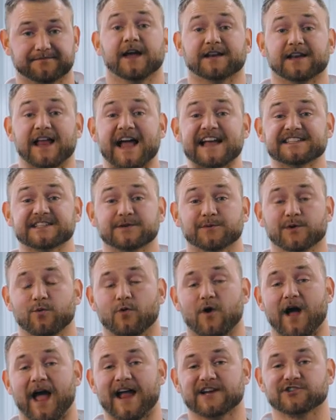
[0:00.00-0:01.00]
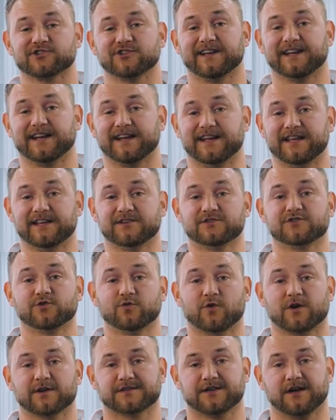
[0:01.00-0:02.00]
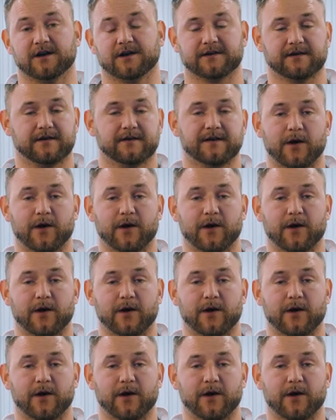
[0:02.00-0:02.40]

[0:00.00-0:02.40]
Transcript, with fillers: And lastly, we will actually get into our tuck.